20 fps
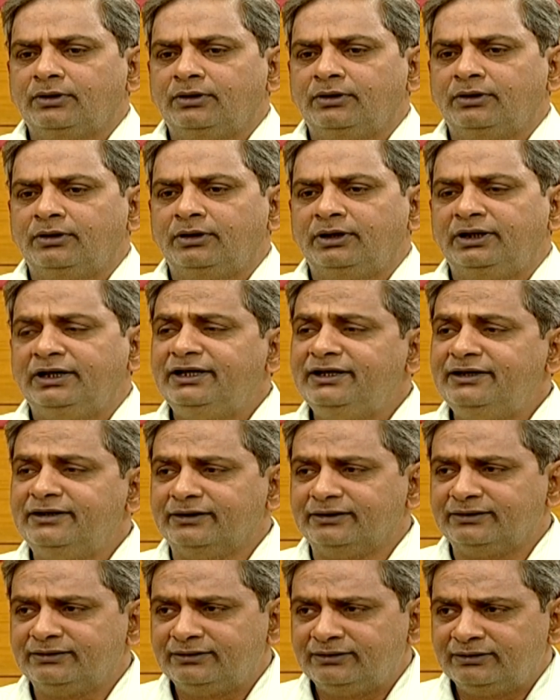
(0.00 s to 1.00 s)

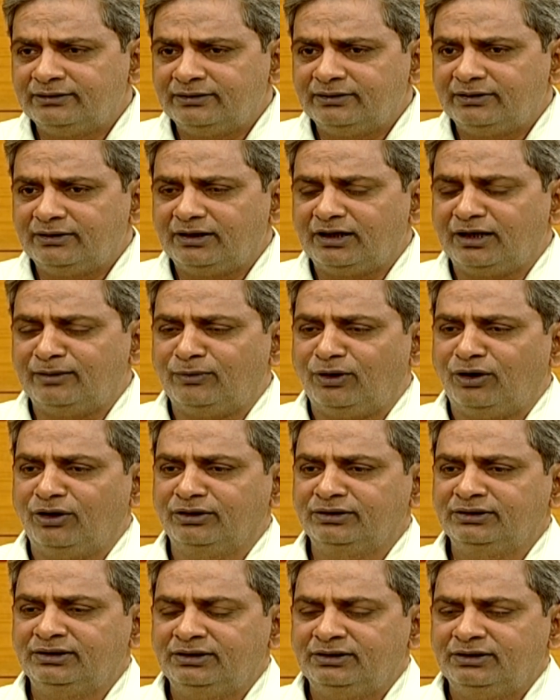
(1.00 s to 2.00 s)
leader
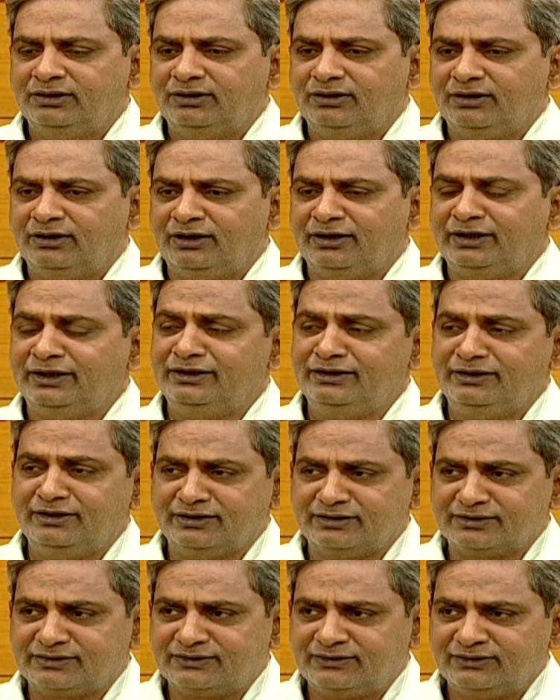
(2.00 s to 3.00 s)
among
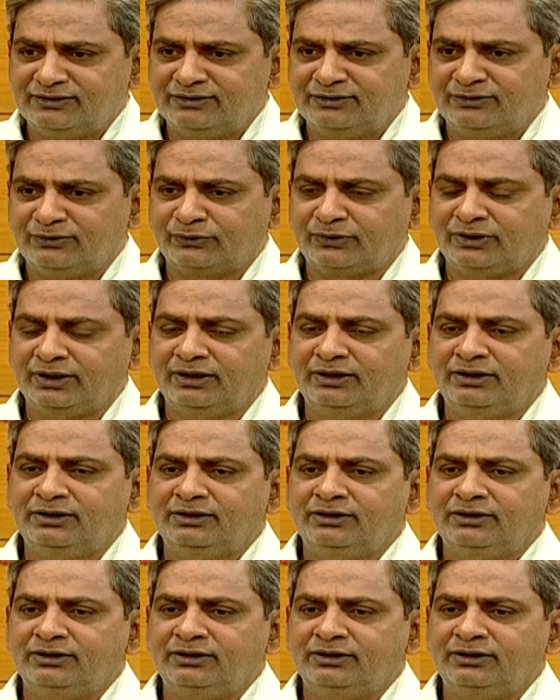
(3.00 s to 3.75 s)
Indians, okay,